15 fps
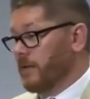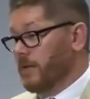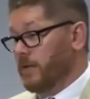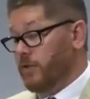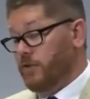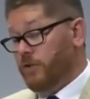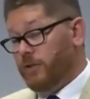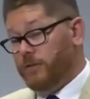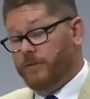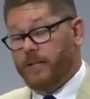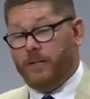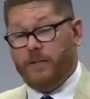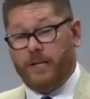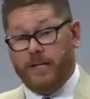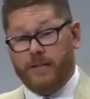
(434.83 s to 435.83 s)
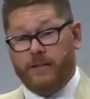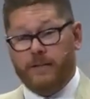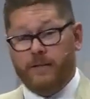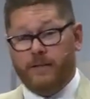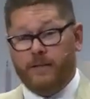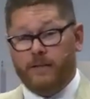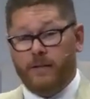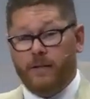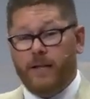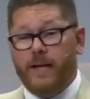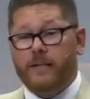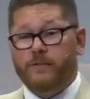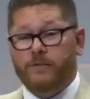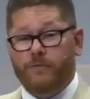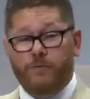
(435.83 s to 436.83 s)
It should sound like the
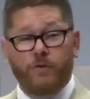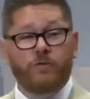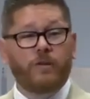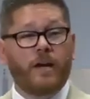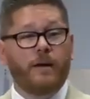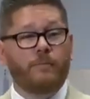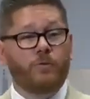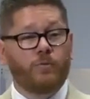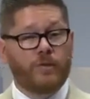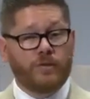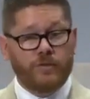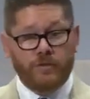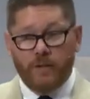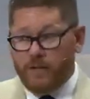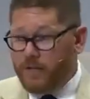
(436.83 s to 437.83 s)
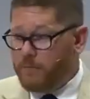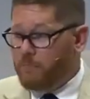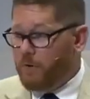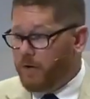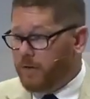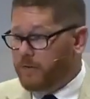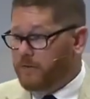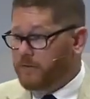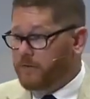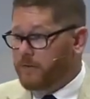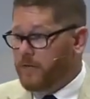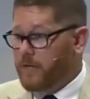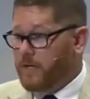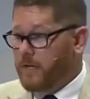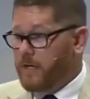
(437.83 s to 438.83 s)
last few times we've studied Mark's
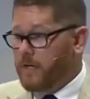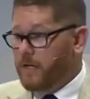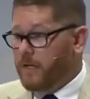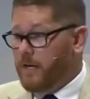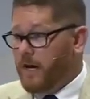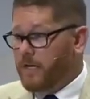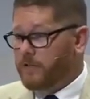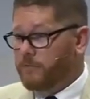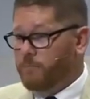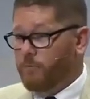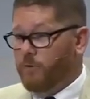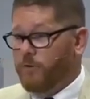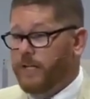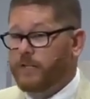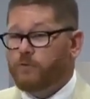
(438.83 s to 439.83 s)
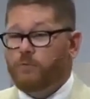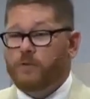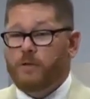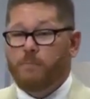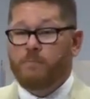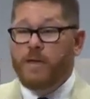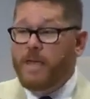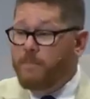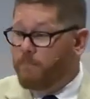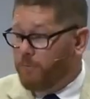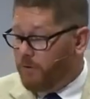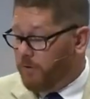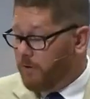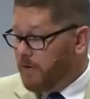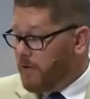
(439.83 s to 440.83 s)
gospel. That's what the
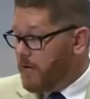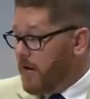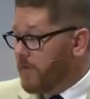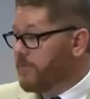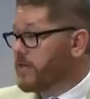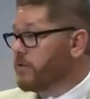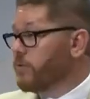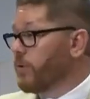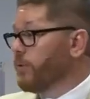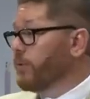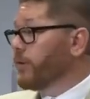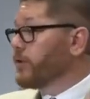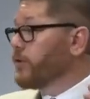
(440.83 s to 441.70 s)
people of Israel were